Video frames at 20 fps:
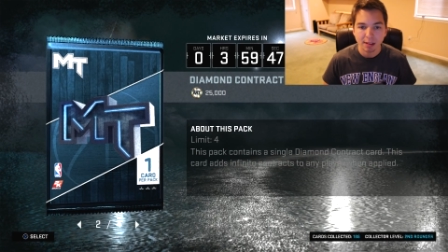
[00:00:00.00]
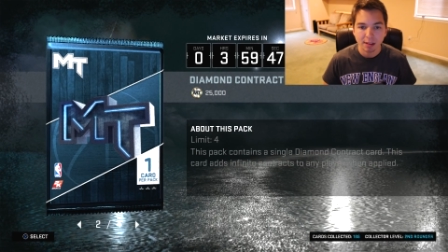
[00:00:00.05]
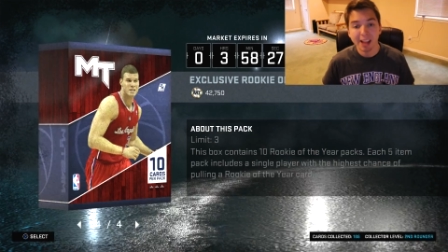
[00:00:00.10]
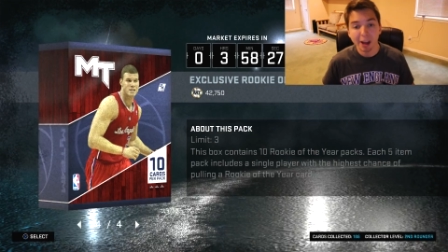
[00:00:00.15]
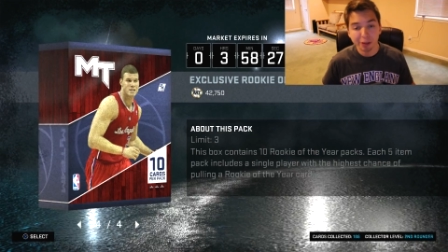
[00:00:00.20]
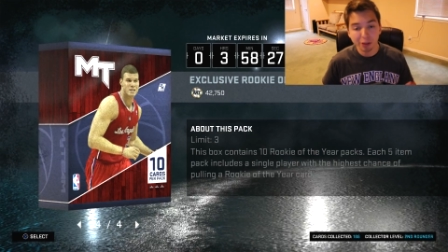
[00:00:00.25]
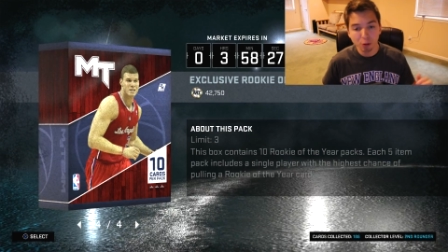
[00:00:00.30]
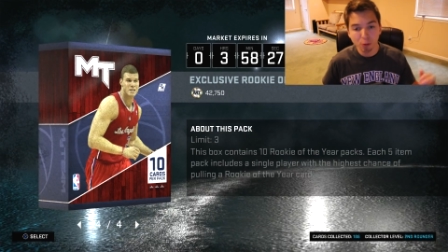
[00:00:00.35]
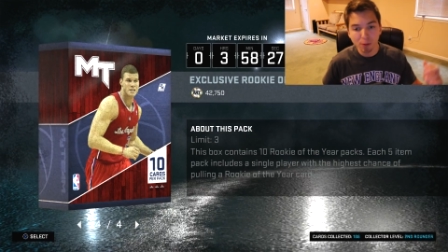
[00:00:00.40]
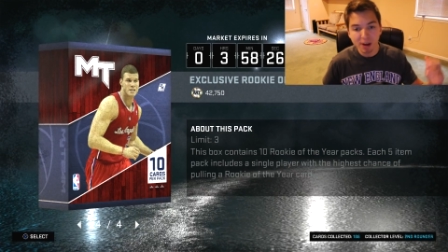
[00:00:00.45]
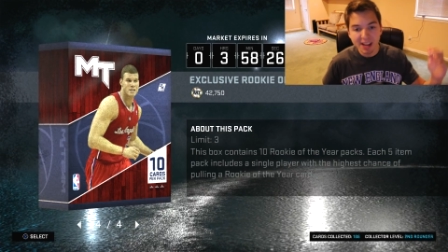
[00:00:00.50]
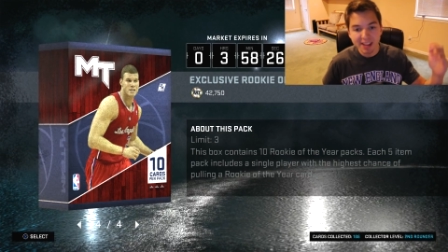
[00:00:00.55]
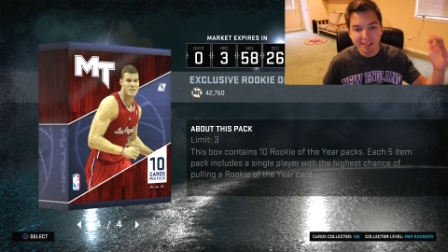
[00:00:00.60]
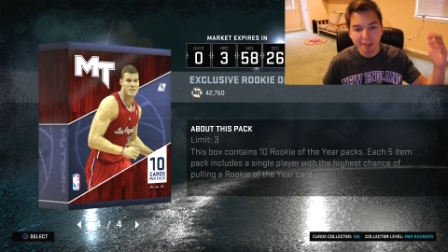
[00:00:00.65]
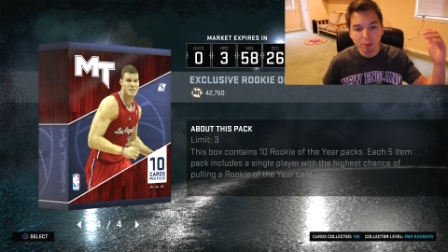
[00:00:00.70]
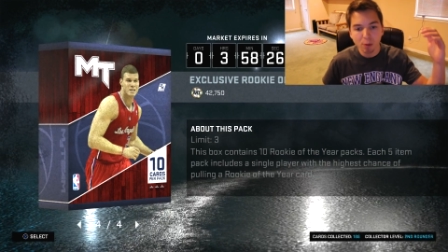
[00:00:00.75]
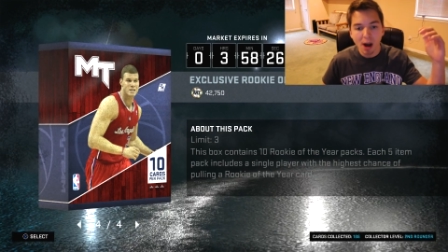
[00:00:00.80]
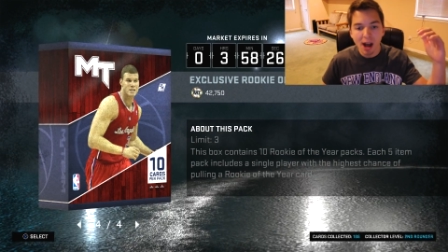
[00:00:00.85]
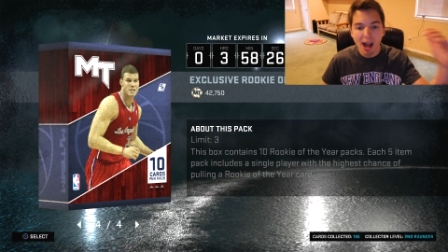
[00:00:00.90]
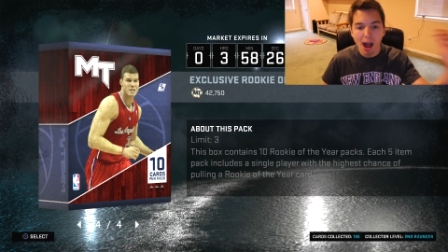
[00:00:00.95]
Now the
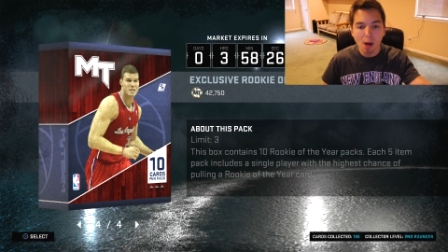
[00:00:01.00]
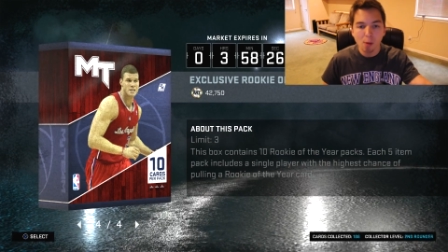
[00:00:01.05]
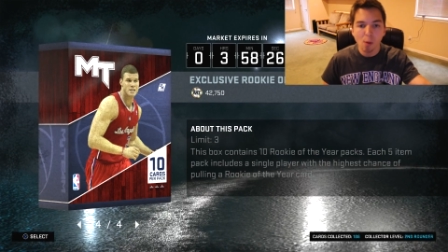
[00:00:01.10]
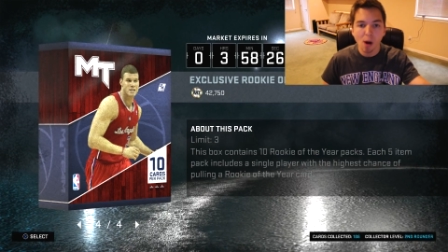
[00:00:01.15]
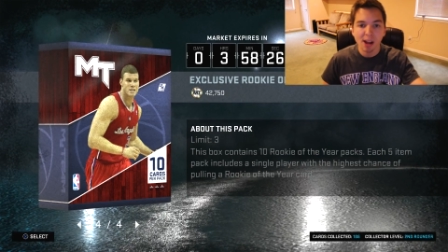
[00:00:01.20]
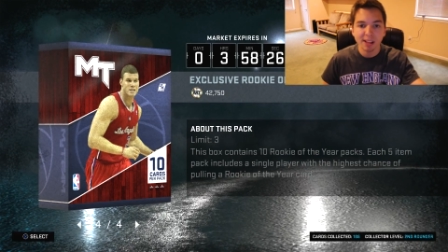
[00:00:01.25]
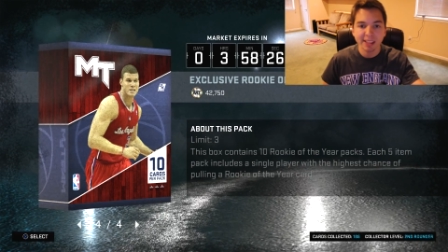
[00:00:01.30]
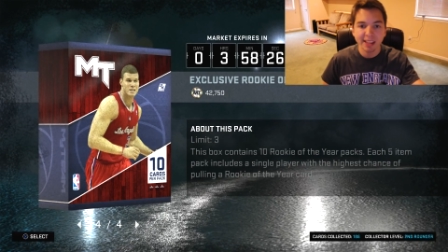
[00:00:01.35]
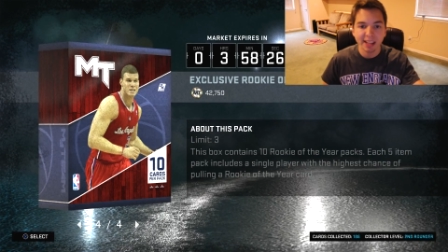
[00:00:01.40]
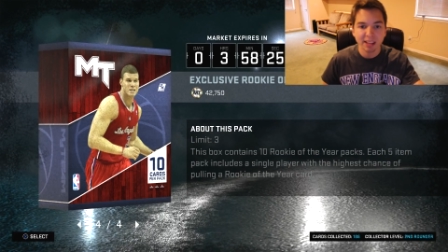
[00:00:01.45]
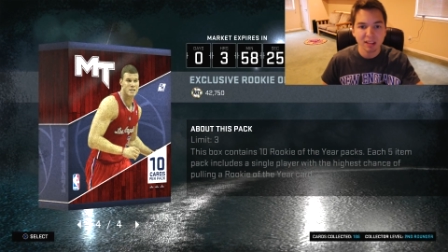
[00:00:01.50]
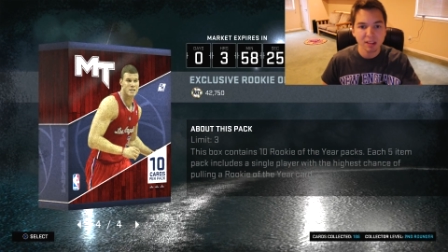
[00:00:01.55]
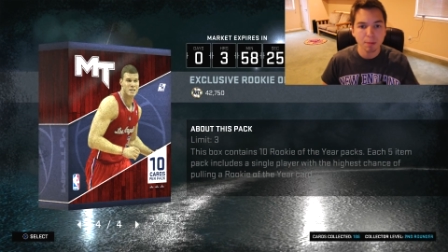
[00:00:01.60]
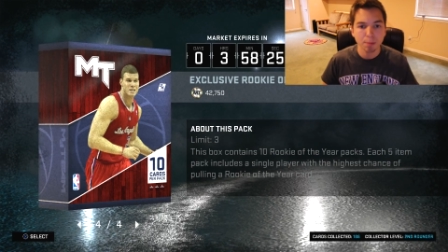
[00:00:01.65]
reason why I wanted to get into